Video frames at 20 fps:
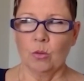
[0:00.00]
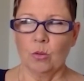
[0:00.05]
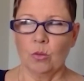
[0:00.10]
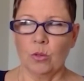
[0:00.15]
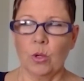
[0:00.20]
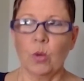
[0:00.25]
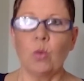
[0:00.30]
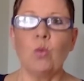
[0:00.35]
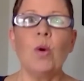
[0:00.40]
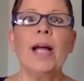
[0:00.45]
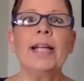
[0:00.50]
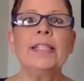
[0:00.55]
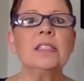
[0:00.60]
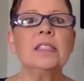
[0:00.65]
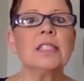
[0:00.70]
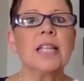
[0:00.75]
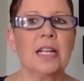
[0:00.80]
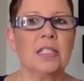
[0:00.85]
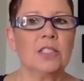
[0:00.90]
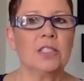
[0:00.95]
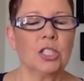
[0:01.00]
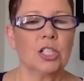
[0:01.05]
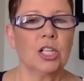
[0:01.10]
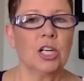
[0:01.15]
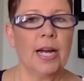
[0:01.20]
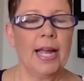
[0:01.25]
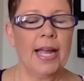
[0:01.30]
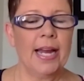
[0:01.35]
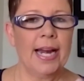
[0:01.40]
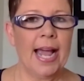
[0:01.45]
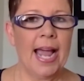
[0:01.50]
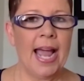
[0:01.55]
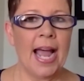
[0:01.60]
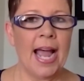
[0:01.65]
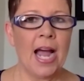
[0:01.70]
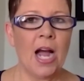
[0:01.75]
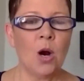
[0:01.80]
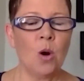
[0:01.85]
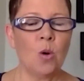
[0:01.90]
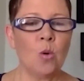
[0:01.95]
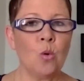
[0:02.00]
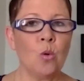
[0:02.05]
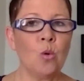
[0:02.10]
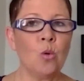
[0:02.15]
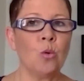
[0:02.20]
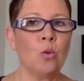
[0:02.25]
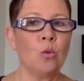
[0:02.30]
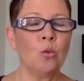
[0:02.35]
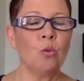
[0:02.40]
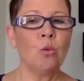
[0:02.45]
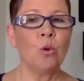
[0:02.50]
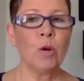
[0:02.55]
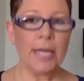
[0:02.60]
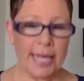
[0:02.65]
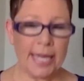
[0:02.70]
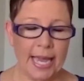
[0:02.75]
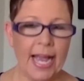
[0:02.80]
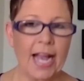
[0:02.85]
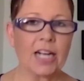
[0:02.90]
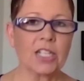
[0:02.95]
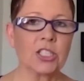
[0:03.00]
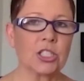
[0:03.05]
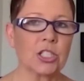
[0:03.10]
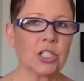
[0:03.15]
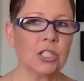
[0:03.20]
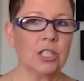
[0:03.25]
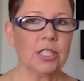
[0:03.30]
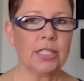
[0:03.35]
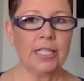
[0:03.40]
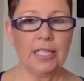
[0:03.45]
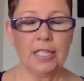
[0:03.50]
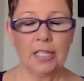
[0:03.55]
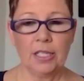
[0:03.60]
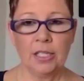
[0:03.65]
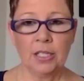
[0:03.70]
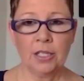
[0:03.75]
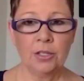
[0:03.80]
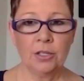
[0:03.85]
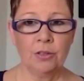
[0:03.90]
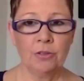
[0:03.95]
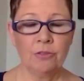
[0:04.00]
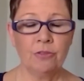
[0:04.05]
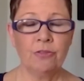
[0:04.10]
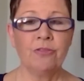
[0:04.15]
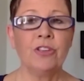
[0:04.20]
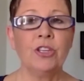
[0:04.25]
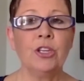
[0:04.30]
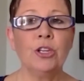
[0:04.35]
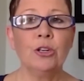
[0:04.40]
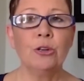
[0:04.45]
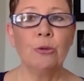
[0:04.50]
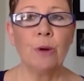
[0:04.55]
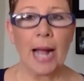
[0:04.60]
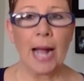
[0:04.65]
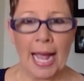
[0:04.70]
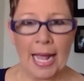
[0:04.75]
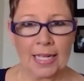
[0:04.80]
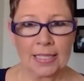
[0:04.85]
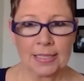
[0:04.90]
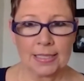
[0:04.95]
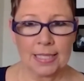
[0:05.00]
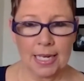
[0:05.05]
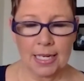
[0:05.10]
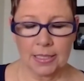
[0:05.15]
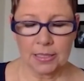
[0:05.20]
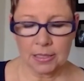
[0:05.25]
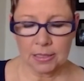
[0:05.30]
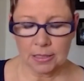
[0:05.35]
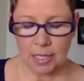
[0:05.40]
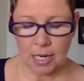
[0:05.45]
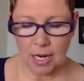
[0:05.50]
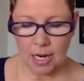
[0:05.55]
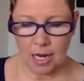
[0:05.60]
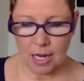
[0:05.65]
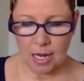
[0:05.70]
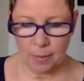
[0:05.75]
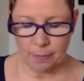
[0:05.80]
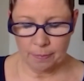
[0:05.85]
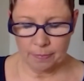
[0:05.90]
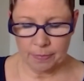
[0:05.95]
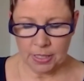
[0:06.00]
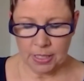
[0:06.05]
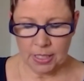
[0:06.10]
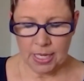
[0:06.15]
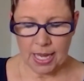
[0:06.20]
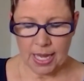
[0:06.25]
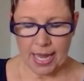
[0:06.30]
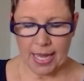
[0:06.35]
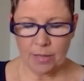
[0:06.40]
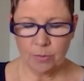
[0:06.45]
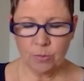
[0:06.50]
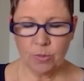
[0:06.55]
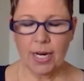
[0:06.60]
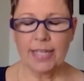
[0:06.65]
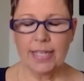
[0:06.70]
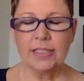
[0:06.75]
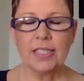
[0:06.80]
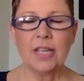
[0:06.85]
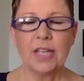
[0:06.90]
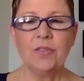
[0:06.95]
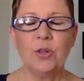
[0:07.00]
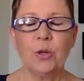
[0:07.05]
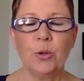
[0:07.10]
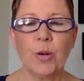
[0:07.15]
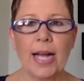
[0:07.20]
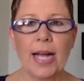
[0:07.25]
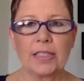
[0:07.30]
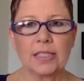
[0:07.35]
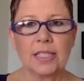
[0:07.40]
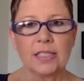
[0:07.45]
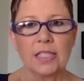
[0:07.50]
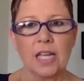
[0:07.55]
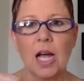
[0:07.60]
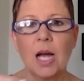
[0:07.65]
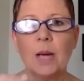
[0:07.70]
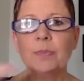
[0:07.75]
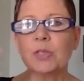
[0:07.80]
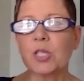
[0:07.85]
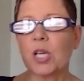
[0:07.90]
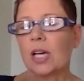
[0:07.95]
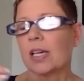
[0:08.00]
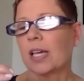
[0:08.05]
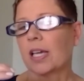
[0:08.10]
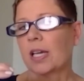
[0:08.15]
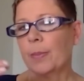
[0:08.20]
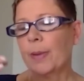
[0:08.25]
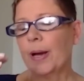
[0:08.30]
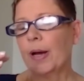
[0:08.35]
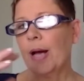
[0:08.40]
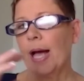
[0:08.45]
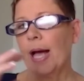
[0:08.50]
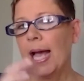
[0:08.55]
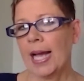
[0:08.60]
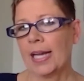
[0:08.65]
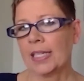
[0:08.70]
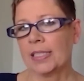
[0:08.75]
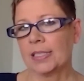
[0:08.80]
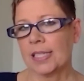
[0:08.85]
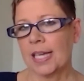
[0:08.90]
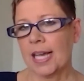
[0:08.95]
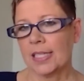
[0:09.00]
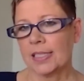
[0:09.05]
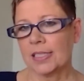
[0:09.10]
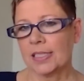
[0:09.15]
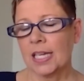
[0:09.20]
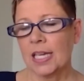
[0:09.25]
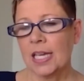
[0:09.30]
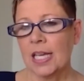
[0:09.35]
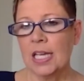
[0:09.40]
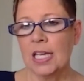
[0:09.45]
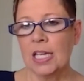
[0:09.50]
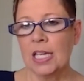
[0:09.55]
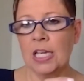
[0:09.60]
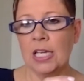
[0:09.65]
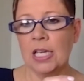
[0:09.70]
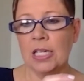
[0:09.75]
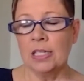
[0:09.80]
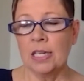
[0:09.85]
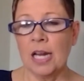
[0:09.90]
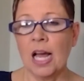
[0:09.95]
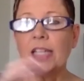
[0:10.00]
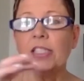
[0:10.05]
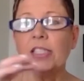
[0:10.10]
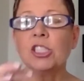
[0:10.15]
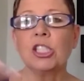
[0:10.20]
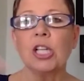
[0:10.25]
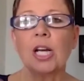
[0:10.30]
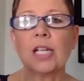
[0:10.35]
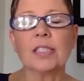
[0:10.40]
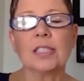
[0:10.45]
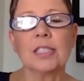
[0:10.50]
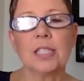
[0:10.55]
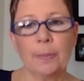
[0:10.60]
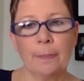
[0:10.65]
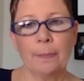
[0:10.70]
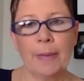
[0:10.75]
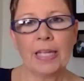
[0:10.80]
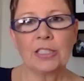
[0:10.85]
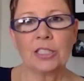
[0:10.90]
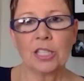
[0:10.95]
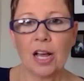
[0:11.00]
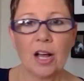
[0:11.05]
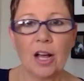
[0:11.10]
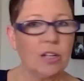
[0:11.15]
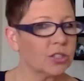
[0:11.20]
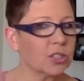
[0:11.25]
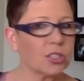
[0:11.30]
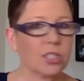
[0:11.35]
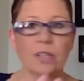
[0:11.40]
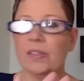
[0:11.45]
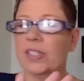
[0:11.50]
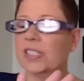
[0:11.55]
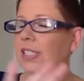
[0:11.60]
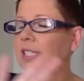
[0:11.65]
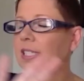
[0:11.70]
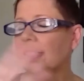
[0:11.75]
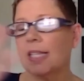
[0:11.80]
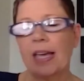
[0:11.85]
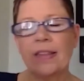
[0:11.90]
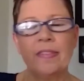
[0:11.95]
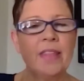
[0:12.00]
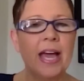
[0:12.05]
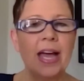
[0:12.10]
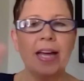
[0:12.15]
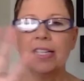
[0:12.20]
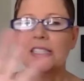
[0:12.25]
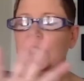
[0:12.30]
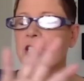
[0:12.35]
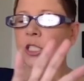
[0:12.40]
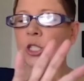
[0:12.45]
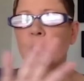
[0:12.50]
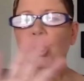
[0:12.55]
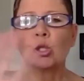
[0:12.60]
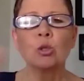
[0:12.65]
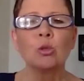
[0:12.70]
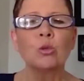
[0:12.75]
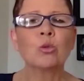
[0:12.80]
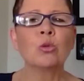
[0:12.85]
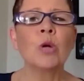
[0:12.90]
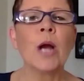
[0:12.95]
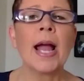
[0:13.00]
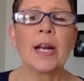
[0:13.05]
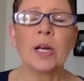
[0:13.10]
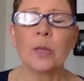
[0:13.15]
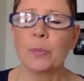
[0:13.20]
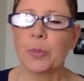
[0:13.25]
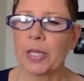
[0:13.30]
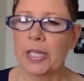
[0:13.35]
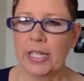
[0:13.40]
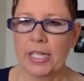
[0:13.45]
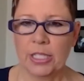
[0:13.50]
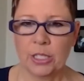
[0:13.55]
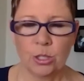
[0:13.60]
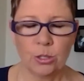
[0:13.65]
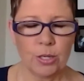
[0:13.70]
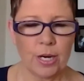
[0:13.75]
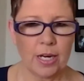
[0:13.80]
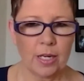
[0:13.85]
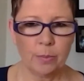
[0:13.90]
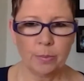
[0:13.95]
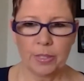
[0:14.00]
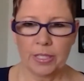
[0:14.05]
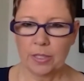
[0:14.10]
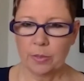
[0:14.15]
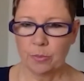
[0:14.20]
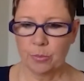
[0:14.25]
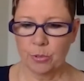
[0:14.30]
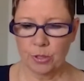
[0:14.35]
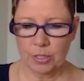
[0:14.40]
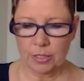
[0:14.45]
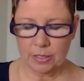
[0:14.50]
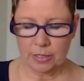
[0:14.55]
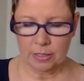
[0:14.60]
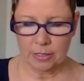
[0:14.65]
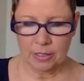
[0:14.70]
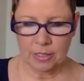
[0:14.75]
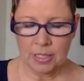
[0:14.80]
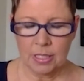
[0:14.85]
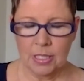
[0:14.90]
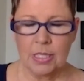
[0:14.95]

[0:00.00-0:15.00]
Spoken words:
the Wendt Center and how we actually view access. And when I say view access, I'm talking about access not just to mental health services, and that is incredibly, incredibly important.